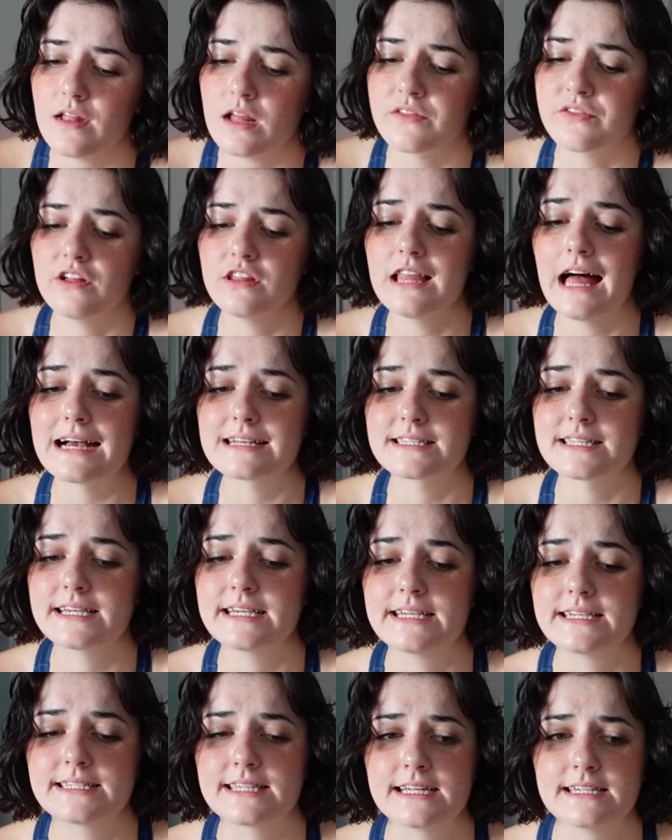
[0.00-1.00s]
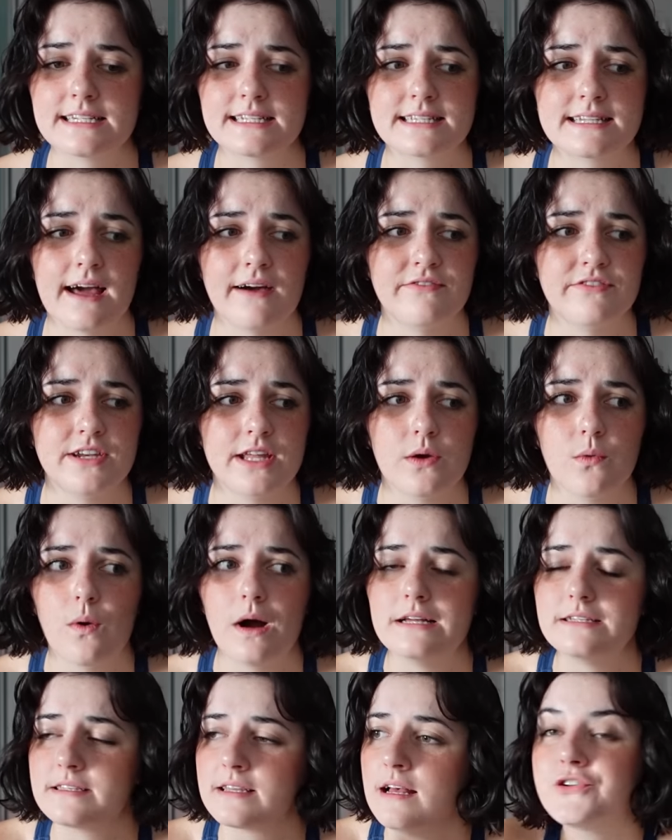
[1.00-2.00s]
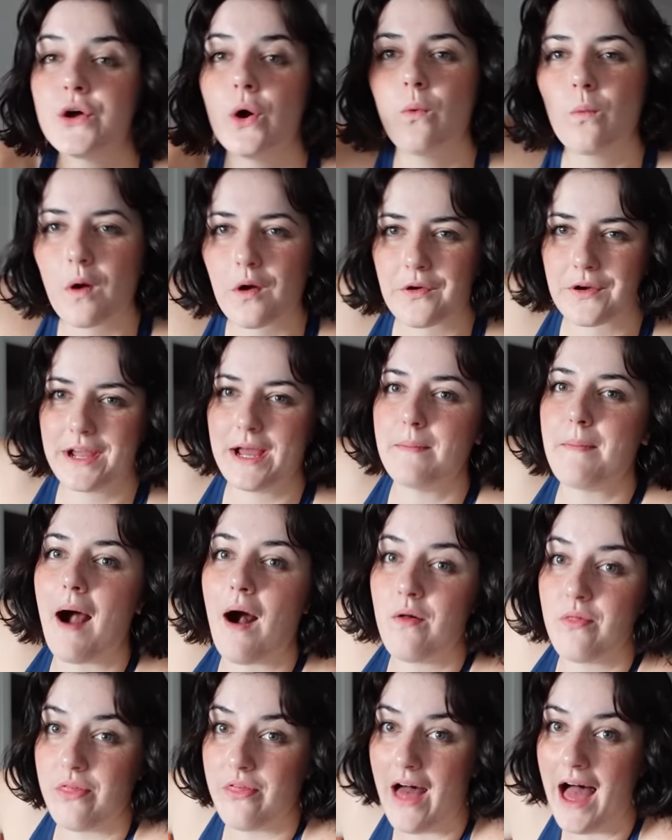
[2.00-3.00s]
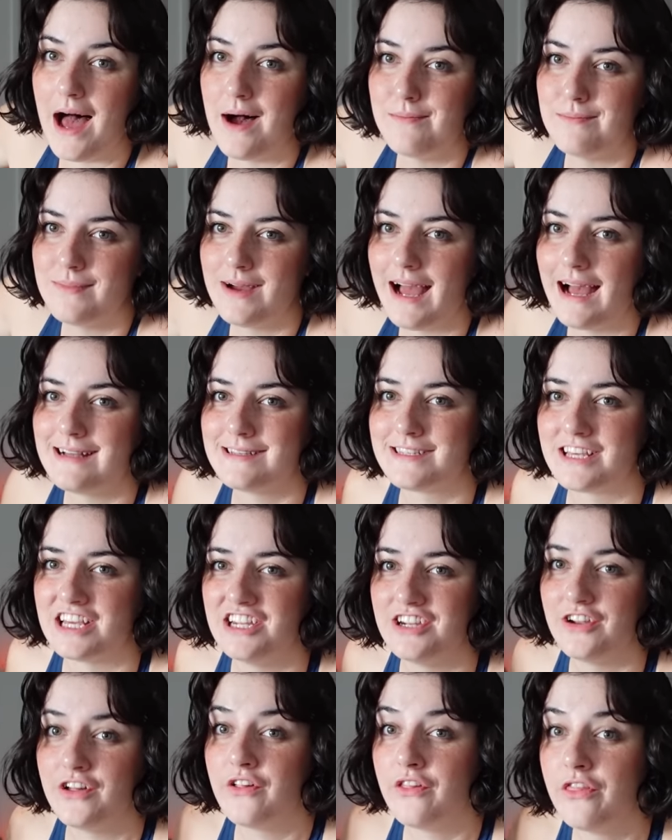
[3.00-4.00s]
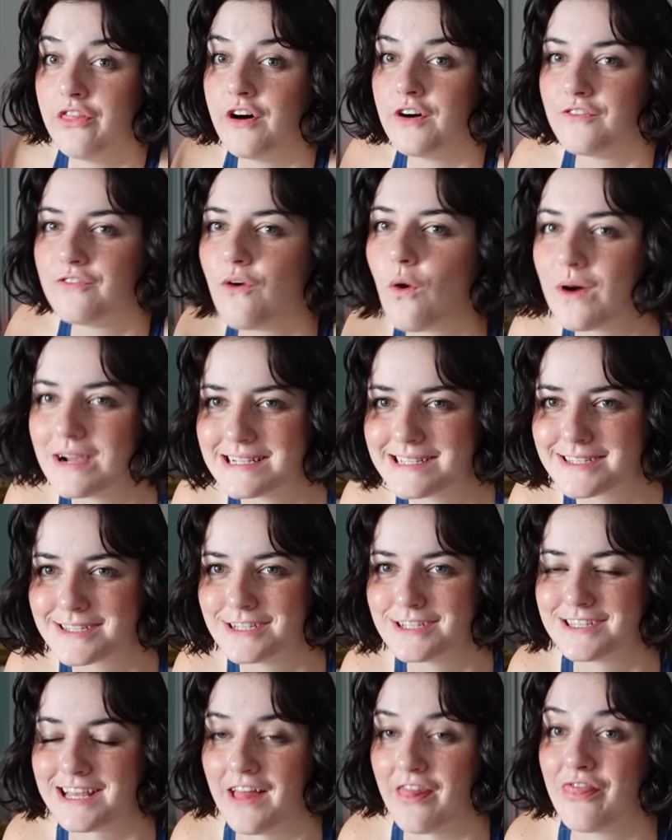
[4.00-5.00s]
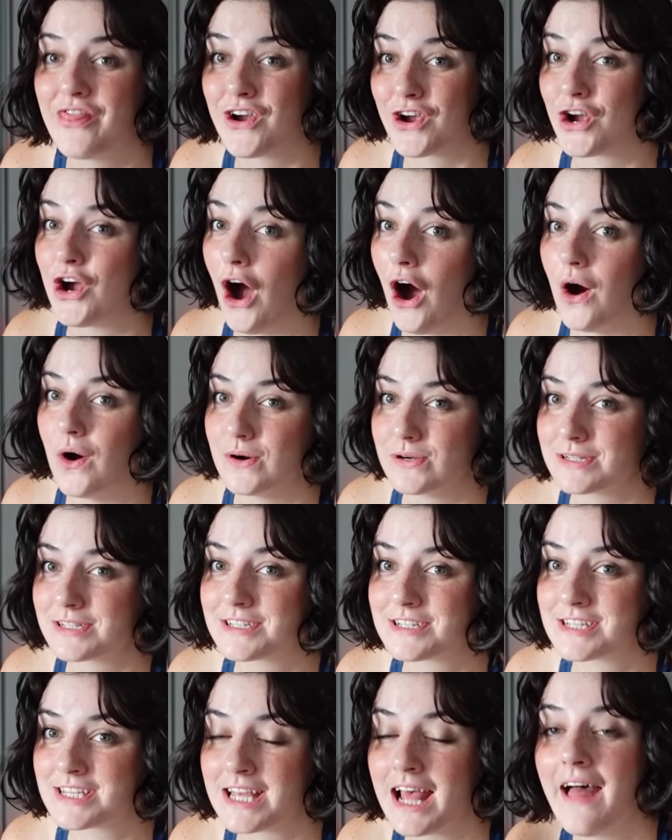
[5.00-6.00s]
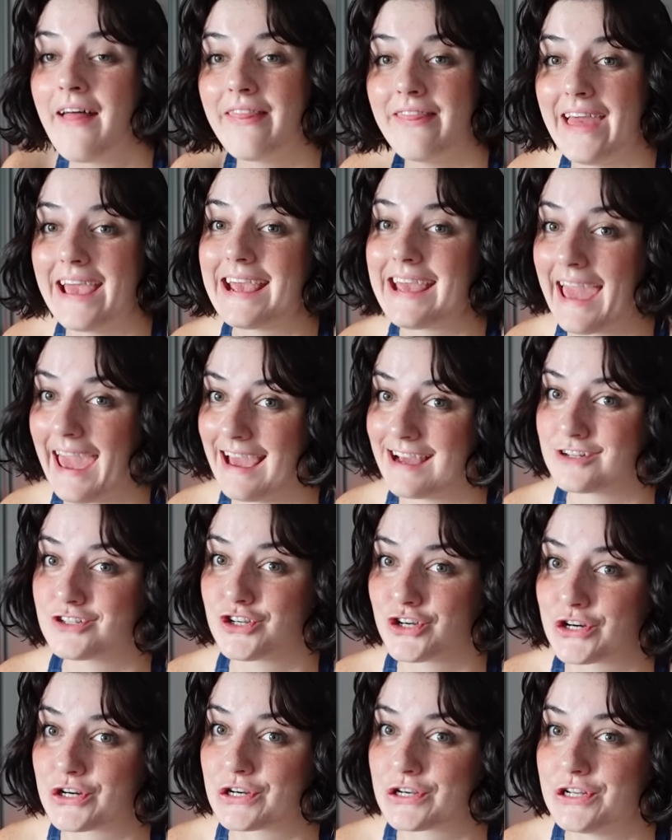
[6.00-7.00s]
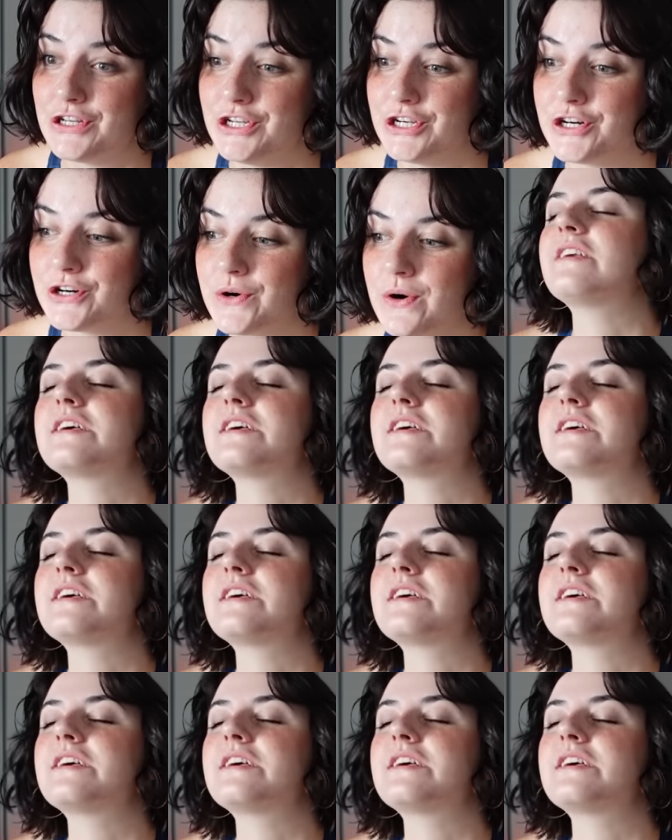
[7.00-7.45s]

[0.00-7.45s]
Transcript: the last thing he said to Stephanie was, don't worry about them, as in voices and the ghosts, they can't hurt you.